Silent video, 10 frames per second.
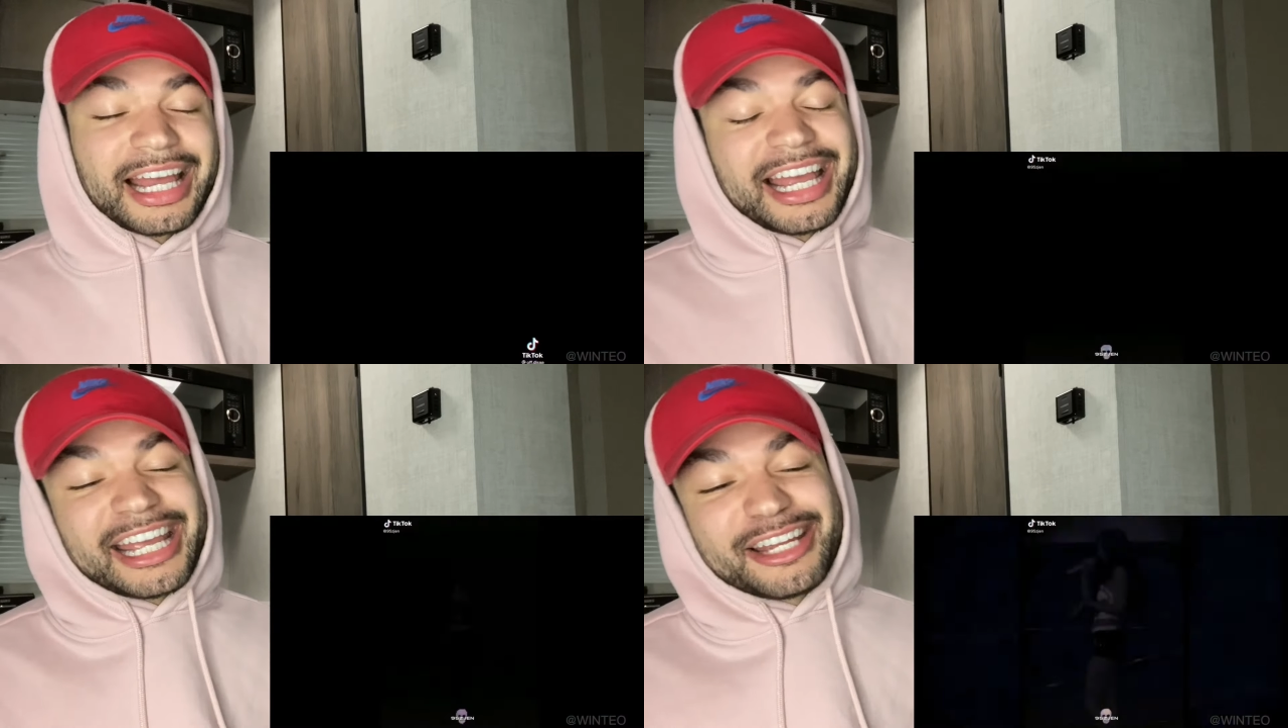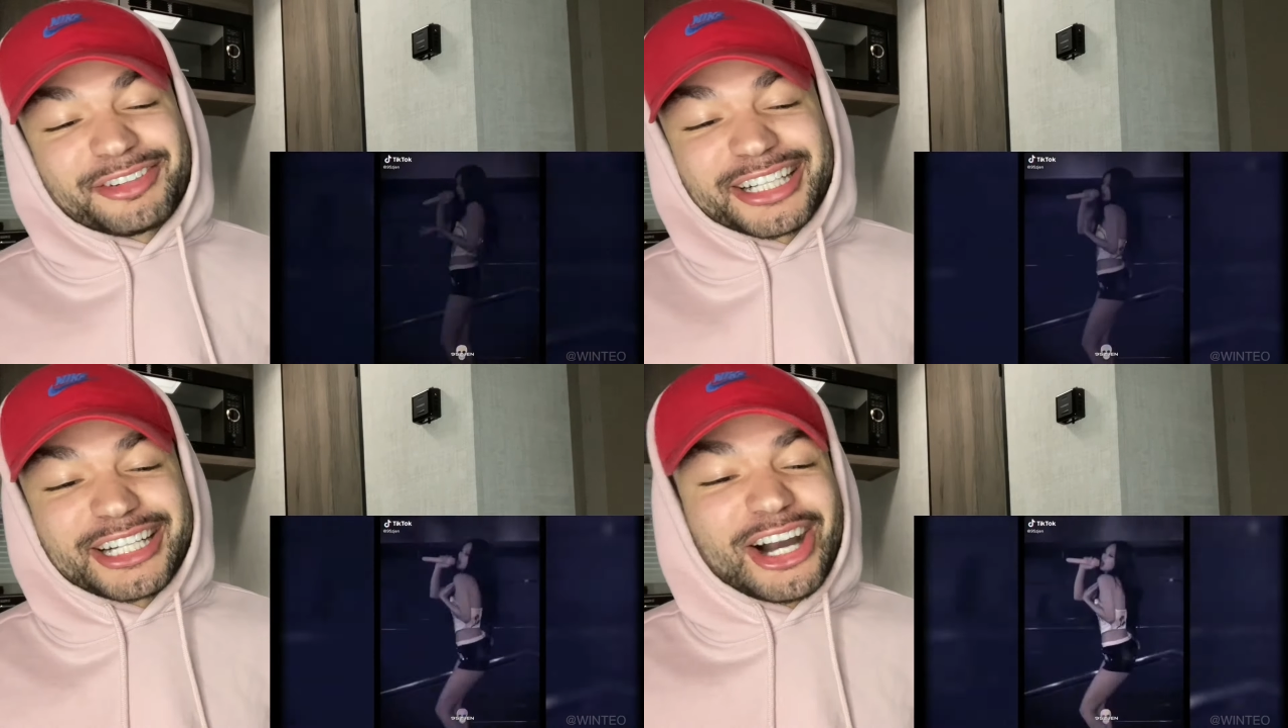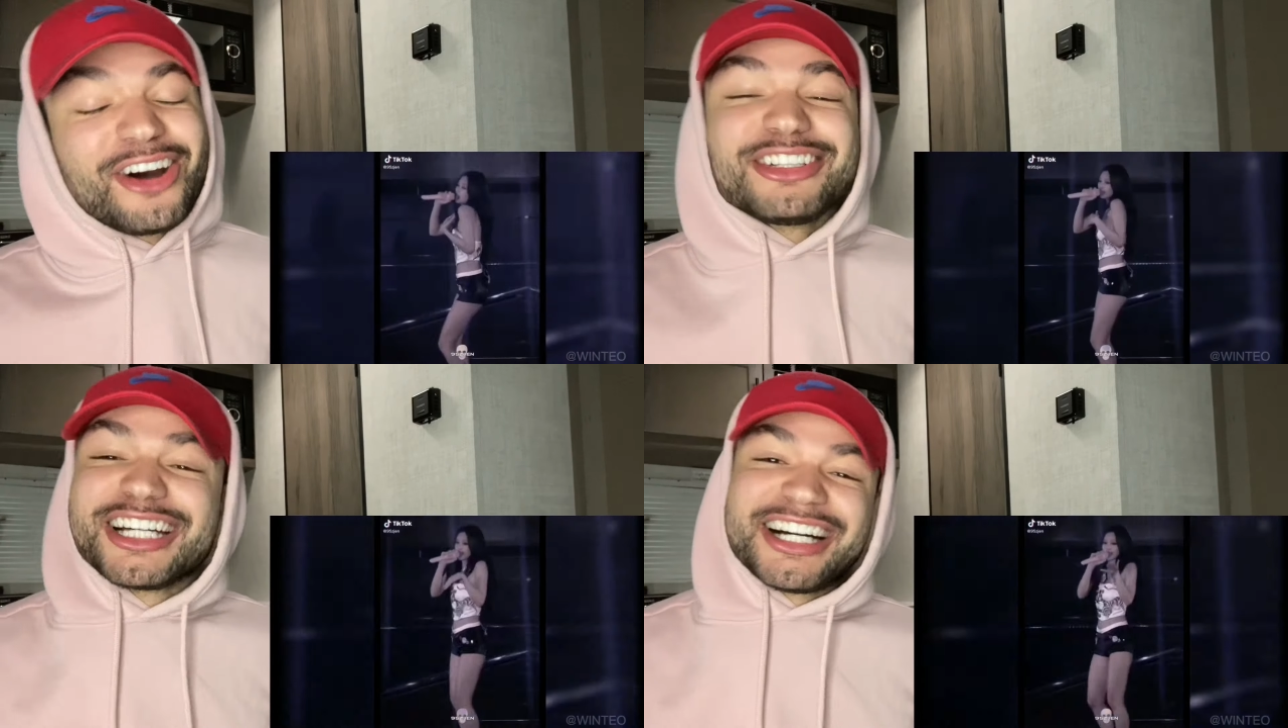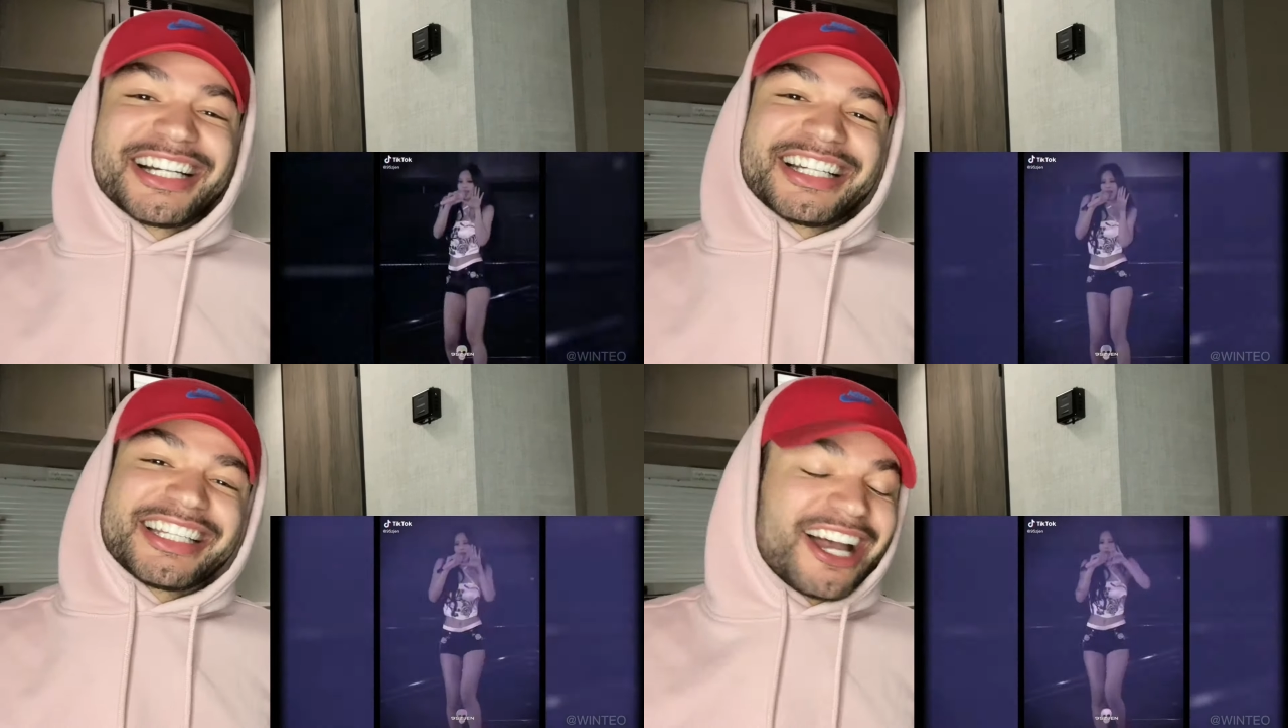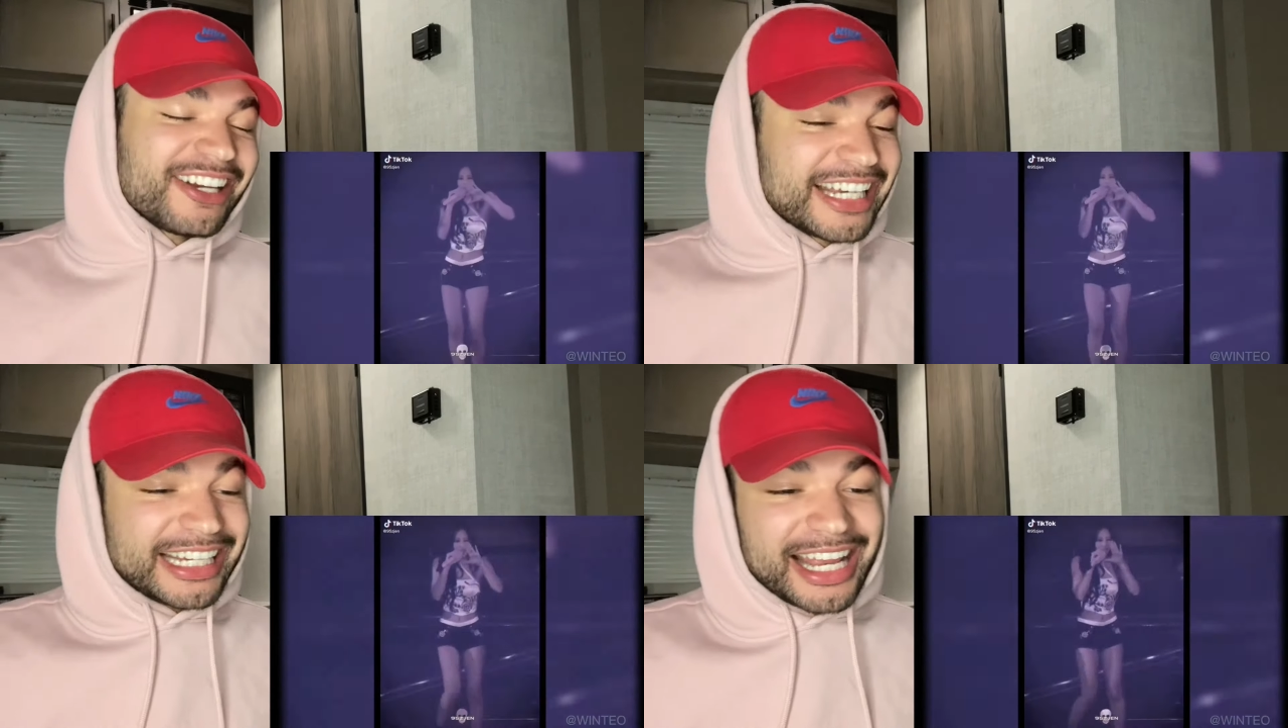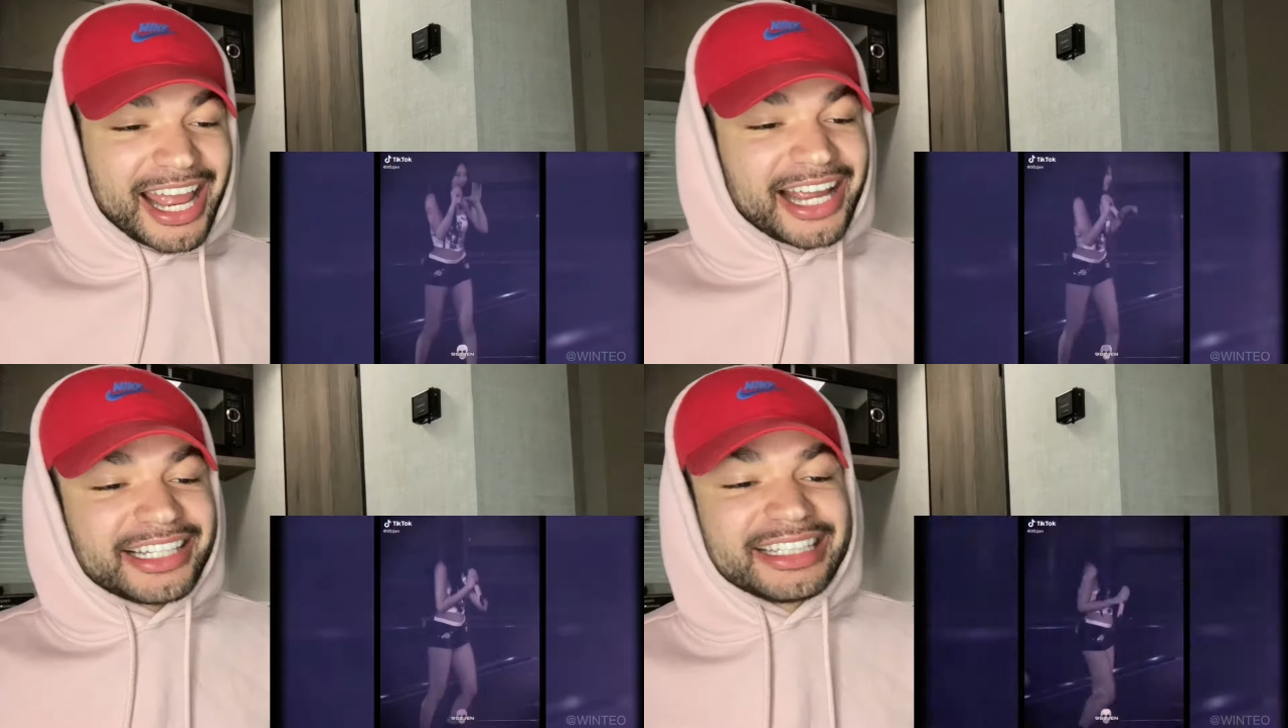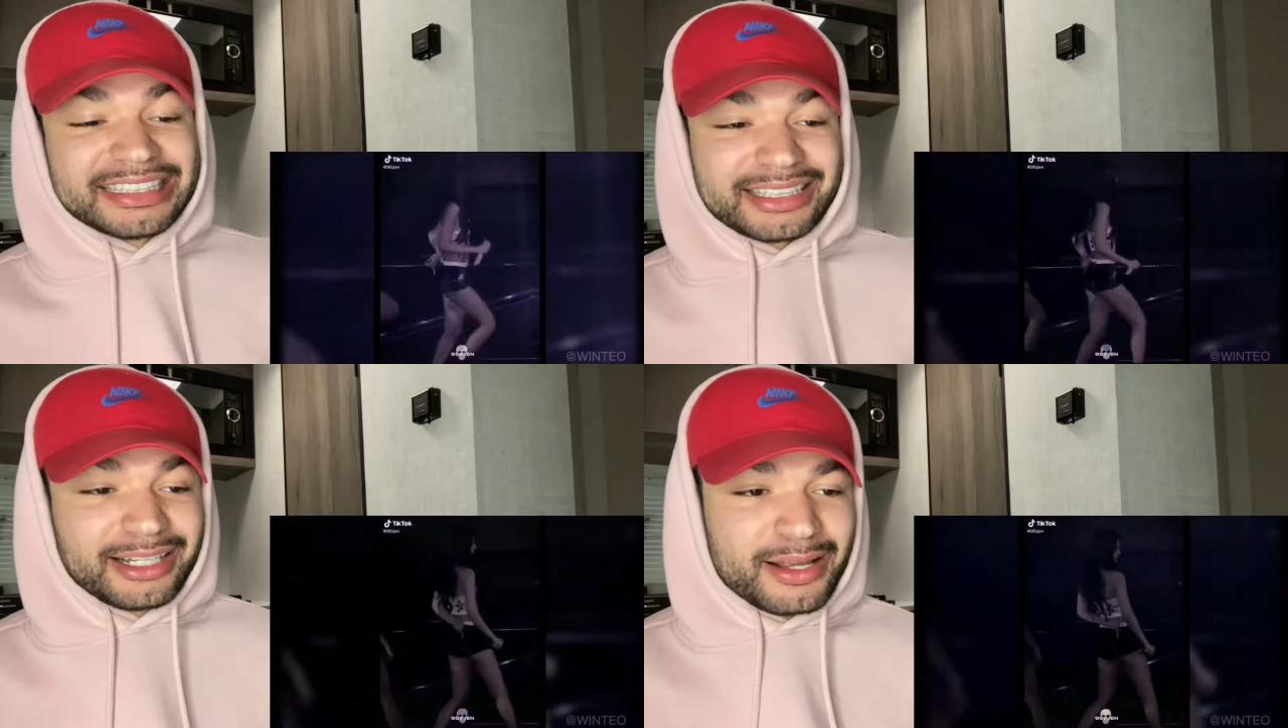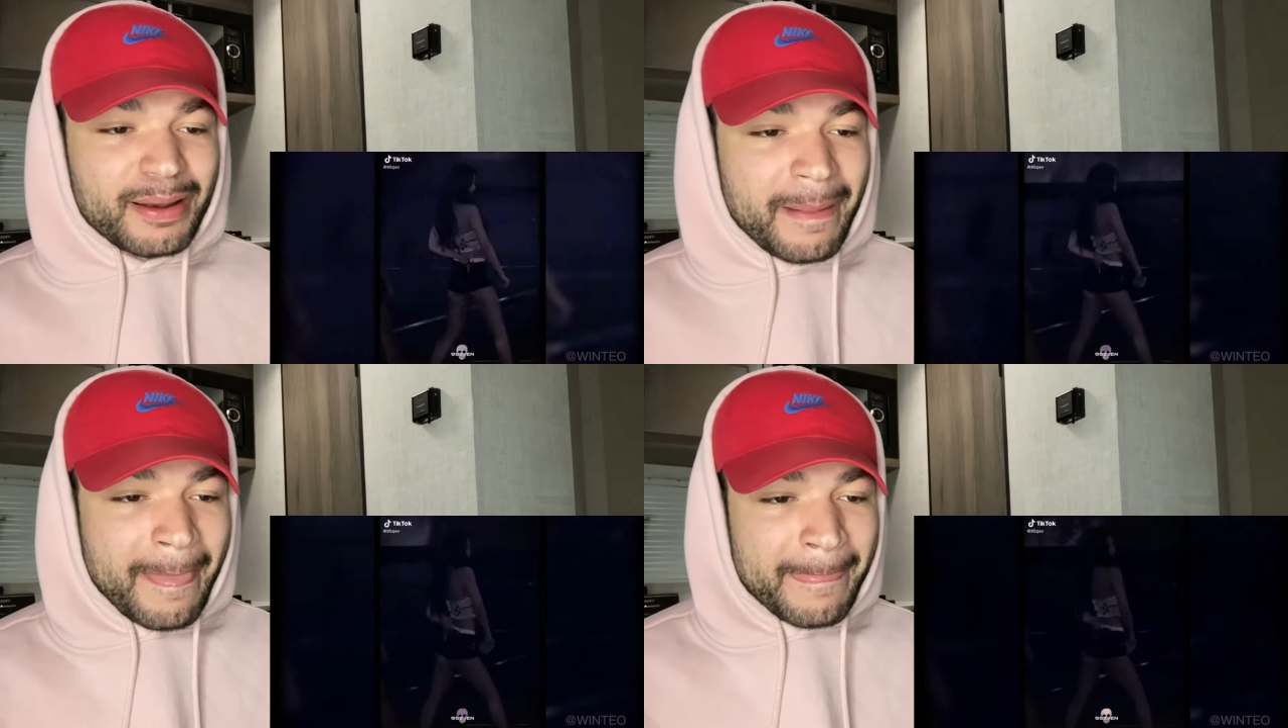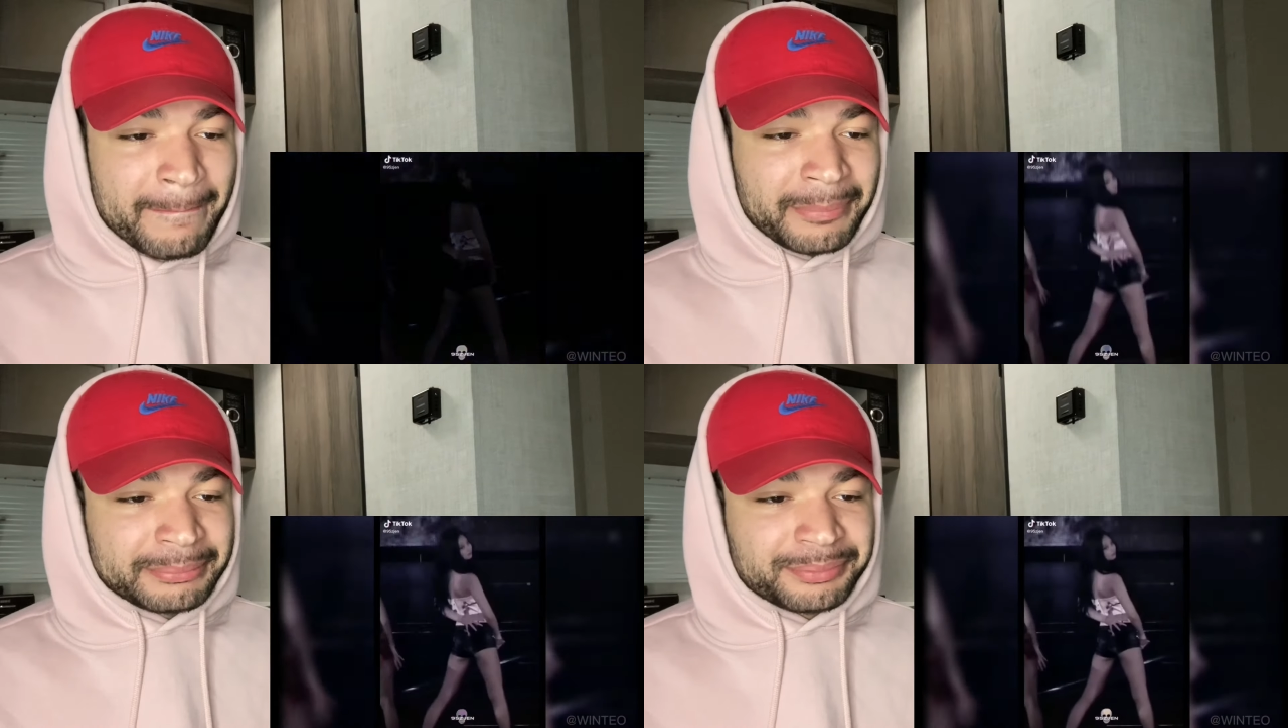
Hey, bro, hold up. Y'all didn't. Hey, listen. Hey, boy.